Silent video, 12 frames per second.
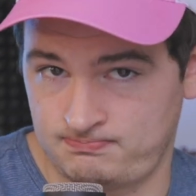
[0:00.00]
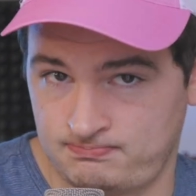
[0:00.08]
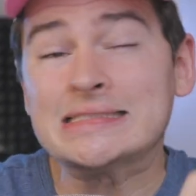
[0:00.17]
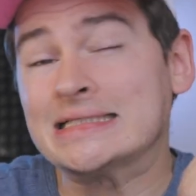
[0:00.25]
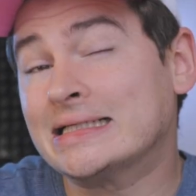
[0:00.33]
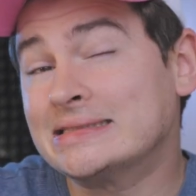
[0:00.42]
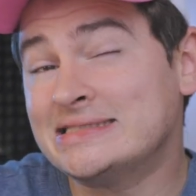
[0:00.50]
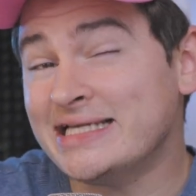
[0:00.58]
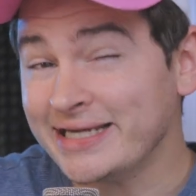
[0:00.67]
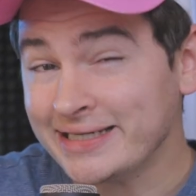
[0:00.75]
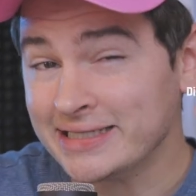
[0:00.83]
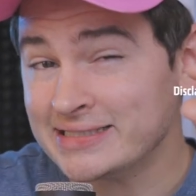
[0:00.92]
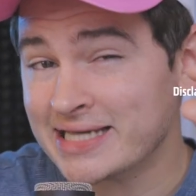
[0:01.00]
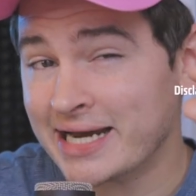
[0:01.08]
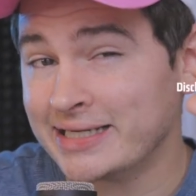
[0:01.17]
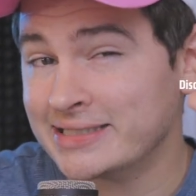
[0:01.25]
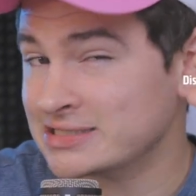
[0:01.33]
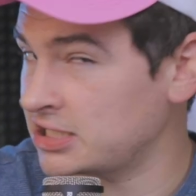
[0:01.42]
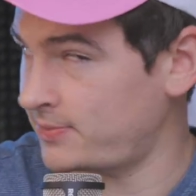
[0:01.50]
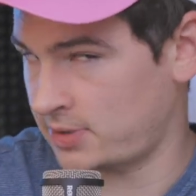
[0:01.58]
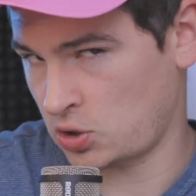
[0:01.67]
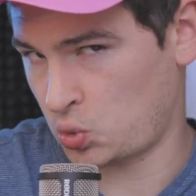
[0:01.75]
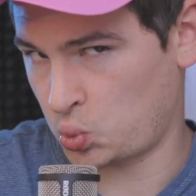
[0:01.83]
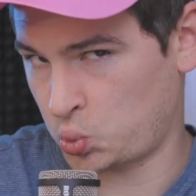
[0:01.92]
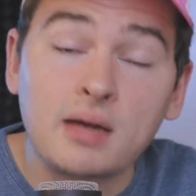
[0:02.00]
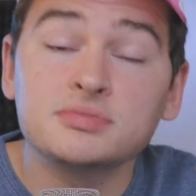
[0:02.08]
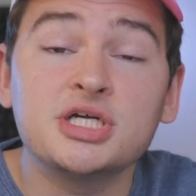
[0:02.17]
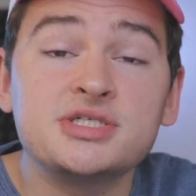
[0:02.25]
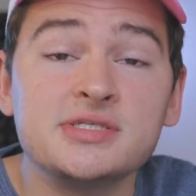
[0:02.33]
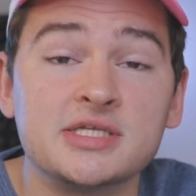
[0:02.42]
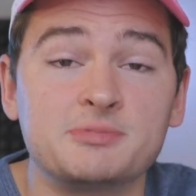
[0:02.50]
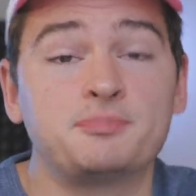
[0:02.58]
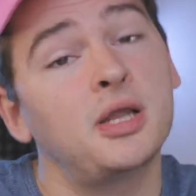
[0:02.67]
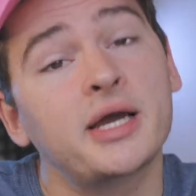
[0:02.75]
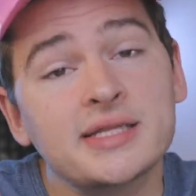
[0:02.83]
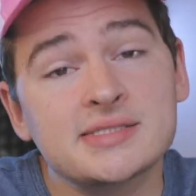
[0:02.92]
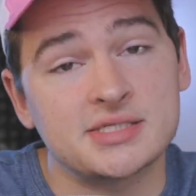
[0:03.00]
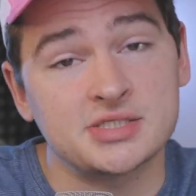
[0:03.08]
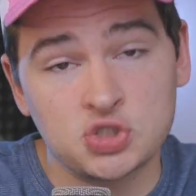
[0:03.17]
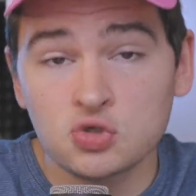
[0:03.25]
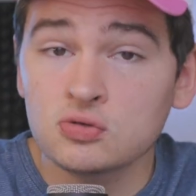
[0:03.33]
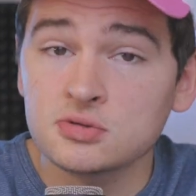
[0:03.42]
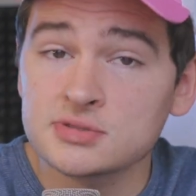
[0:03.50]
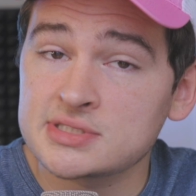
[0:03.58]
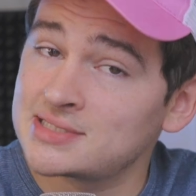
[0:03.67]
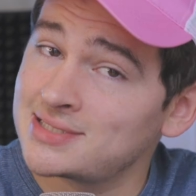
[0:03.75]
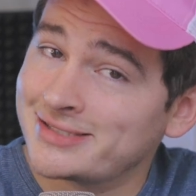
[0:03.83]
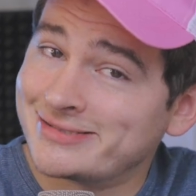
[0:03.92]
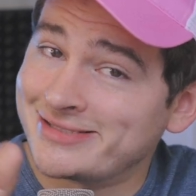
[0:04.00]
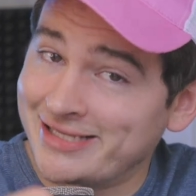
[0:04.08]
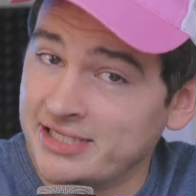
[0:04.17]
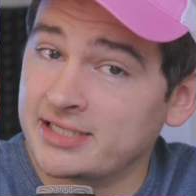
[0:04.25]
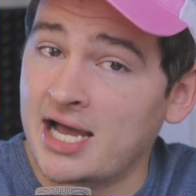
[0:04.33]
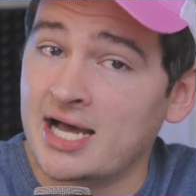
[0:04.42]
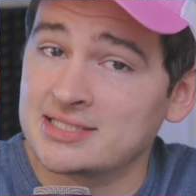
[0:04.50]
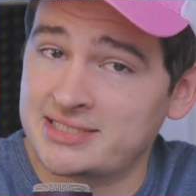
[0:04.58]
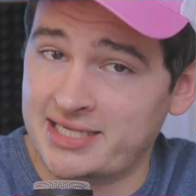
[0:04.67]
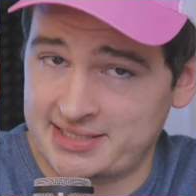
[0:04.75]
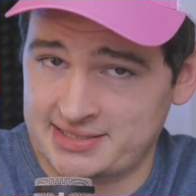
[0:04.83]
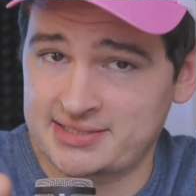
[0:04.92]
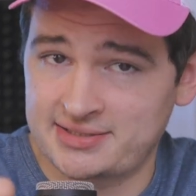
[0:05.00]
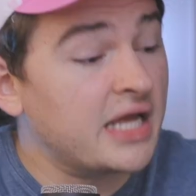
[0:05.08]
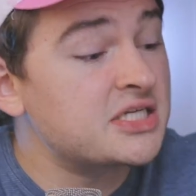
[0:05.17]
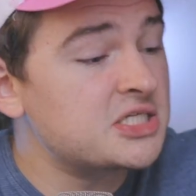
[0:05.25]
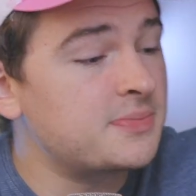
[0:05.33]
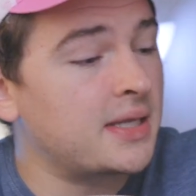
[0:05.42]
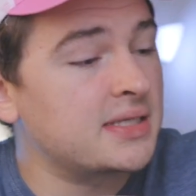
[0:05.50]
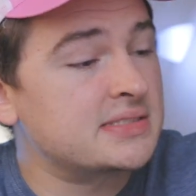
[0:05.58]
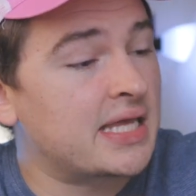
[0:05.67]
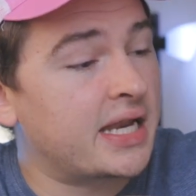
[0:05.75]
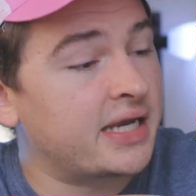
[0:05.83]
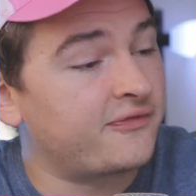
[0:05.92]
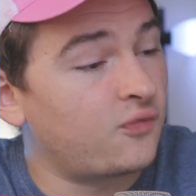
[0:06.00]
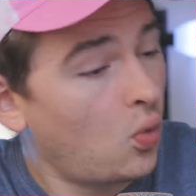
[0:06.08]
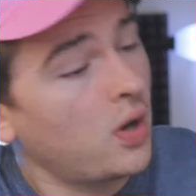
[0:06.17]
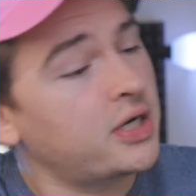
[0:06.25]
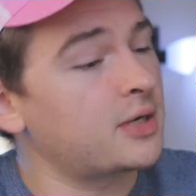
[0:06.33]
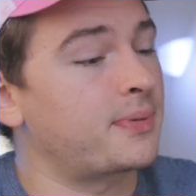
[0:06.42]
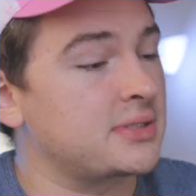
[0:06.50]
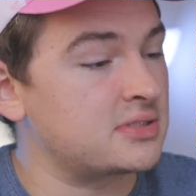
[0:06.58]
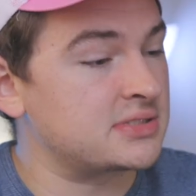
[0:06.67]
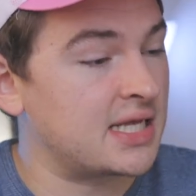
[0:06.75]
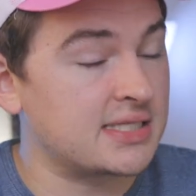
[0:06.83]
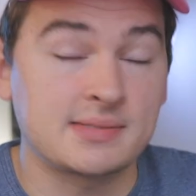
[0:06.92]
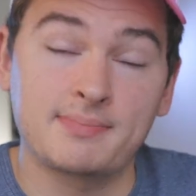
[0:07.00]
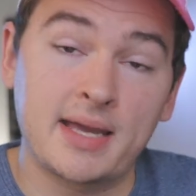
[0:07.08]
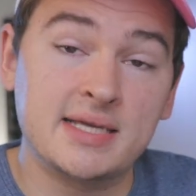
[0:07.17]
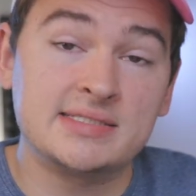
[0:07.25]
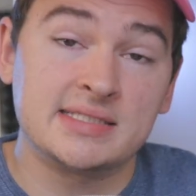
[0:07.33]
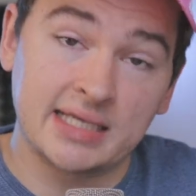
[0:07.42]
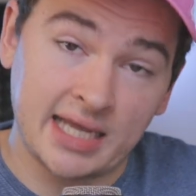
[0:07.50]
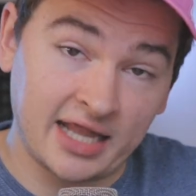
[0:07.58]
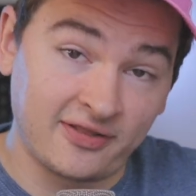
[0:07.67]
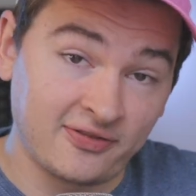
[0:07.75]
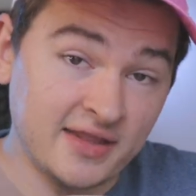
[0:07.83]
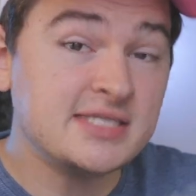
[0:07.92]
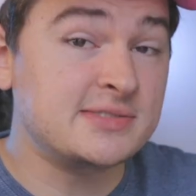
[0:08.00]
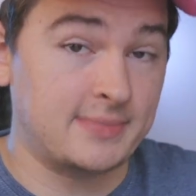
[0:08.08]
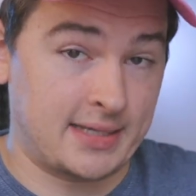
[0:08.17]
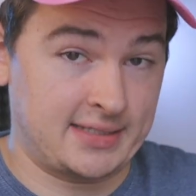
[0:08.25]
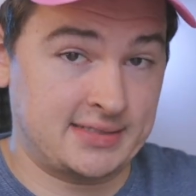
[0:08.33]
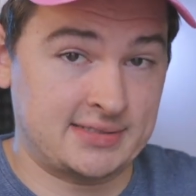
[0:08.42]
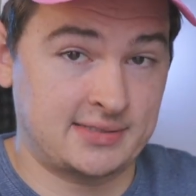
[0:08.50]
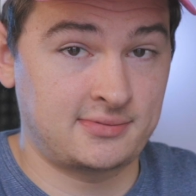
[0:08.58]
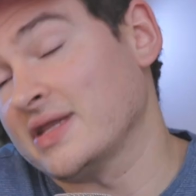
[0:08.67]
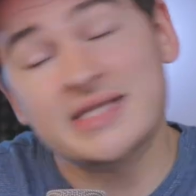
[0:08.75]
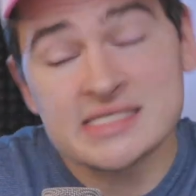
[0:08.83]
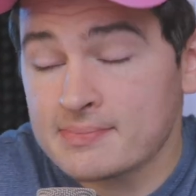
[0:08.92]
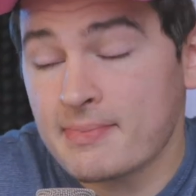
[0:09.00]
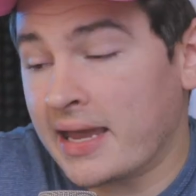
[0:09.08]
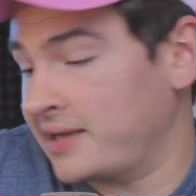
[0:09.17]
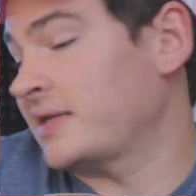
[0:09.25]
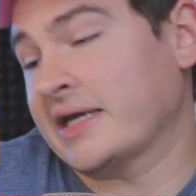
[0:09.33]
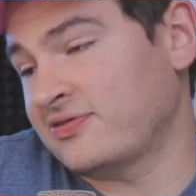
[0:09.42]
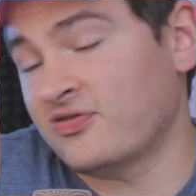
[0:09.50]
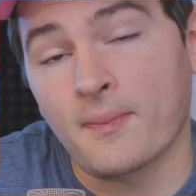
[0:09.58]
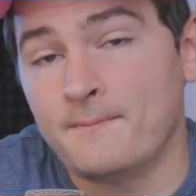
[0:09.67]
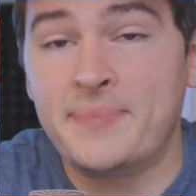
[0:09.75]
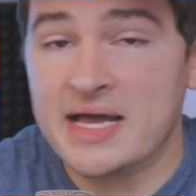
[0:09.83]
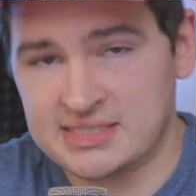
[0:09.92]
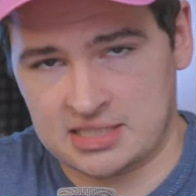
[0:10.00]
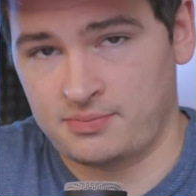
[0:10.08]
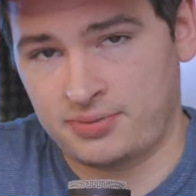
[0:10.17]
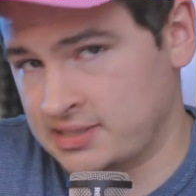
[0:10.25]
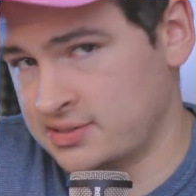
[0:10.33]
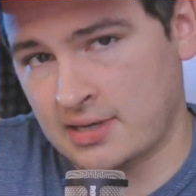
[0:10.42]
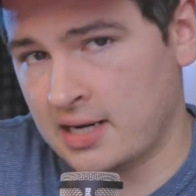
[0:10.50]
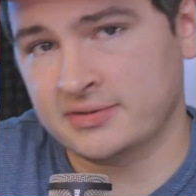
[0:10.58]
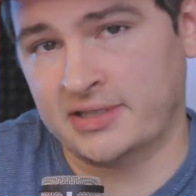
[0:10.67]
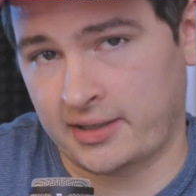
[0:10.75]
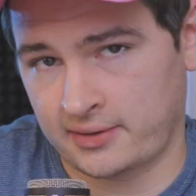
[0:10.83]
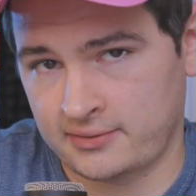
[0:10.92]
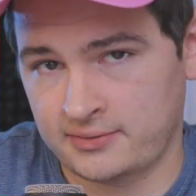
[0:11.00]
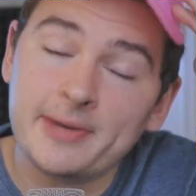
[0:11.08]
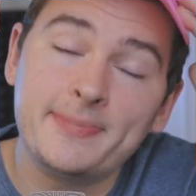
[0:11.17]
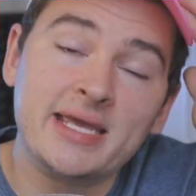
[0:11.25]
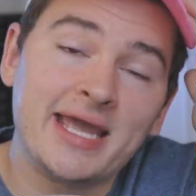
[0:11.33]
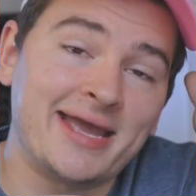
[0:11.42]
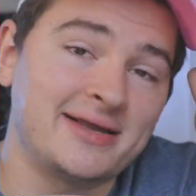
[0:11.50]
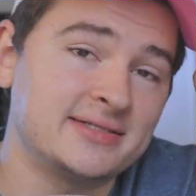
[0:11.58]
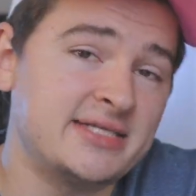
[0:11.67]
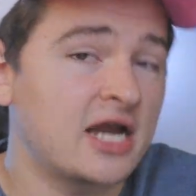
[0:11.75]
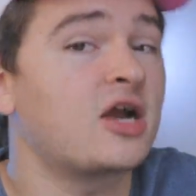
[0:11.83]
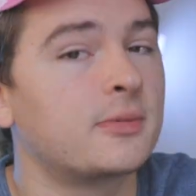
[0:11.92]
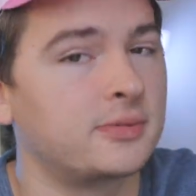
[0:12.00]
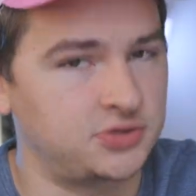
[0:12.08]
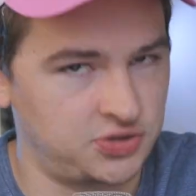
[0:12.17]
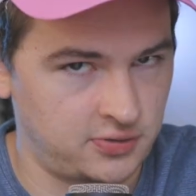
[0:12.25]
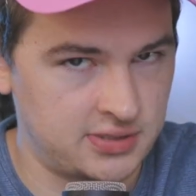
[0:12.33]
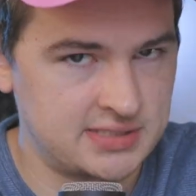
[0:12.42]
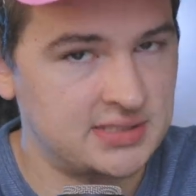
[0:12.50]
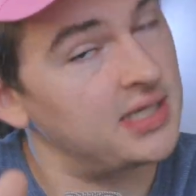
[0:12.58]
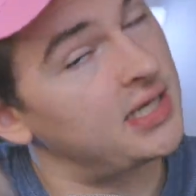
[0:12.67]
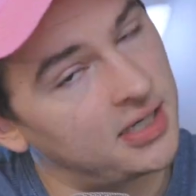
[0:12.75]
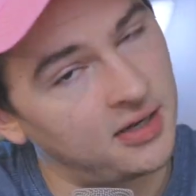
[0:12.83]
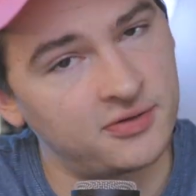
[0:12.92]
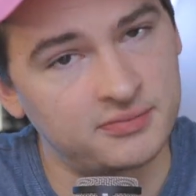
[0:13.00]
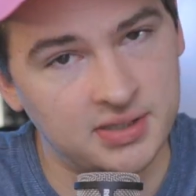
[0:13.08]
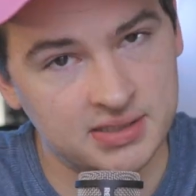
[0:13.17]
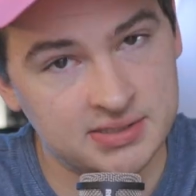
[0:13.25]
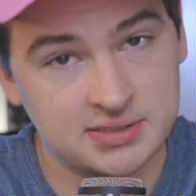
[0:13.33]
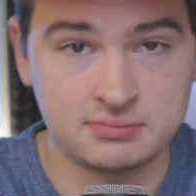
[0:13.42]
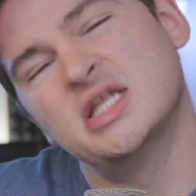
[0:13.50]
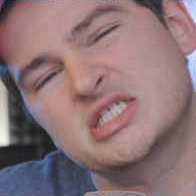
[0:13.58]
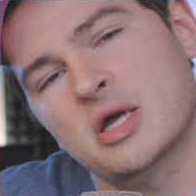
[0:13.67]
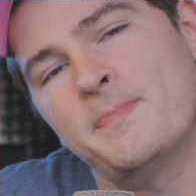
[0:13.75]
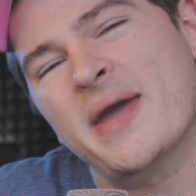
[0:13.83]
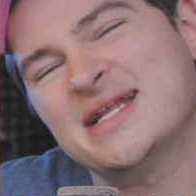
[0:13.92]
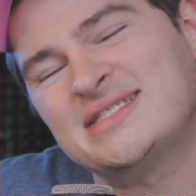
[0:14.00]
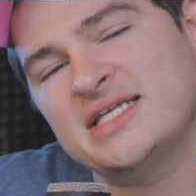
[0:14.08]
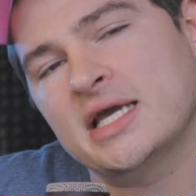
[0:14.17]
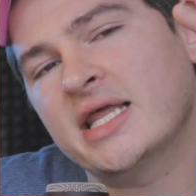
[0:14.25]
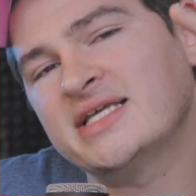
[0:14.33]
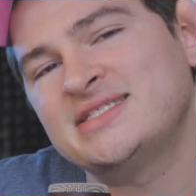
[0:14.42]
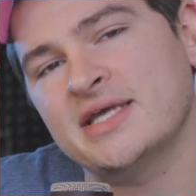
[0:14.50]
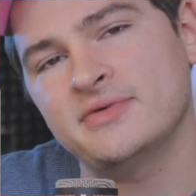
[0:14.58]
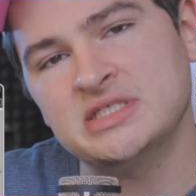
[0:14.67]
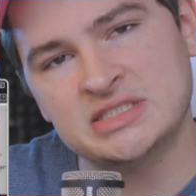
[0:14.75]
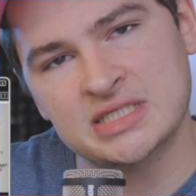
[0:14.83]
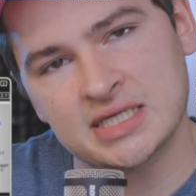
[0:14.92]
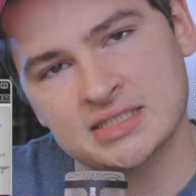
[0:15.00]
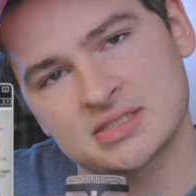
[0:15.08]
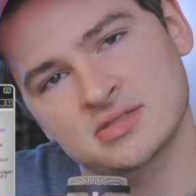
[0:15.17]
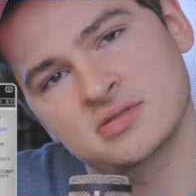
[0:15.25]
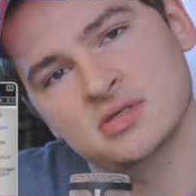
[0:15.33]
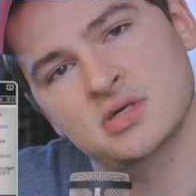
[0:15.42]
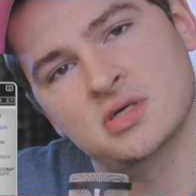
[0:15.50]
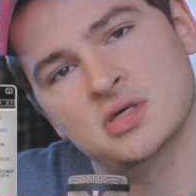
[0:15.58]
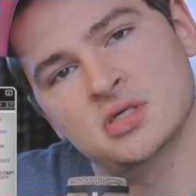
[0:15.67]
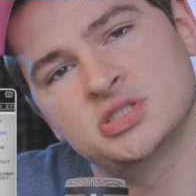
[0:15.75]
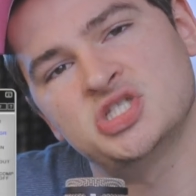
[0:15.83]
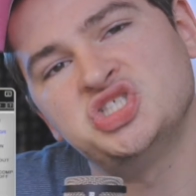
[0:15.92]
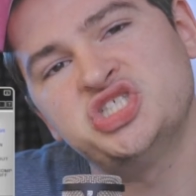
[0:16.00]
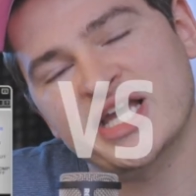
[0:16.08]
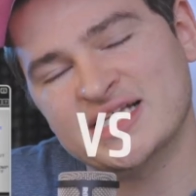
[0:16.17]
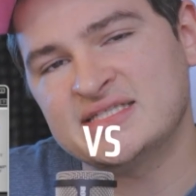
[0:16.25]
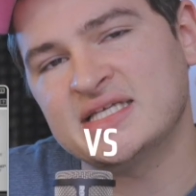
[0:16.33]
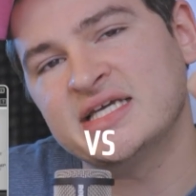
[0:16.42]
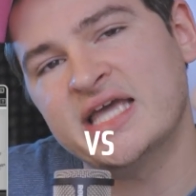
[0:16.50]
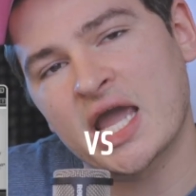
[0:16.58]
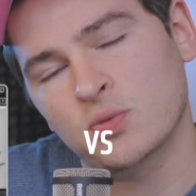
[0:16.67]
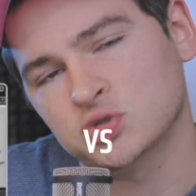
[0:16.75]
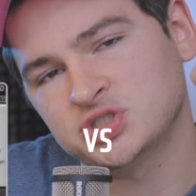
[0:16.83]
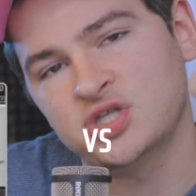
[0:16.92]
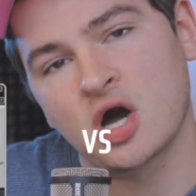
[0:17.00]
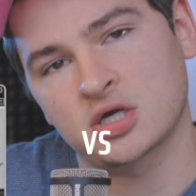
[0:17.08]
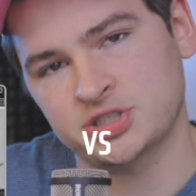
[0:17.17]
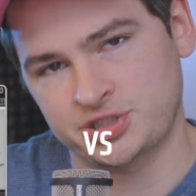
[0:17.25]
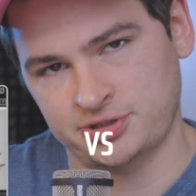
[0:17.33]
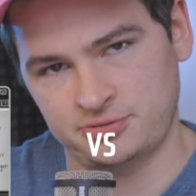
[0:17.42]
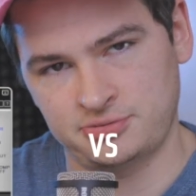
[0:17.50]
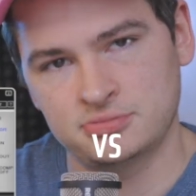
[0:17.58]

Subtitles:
Here's a teeny tiny disclaimer though. I'm judging these plugins and tools in context. That just means that if one compressor sounds amazing in this mix, that doesn't make it like the best compressor out there. It could be a terrible choice in another mix. Let's compare the CLA-76 to JST Gain Reduction.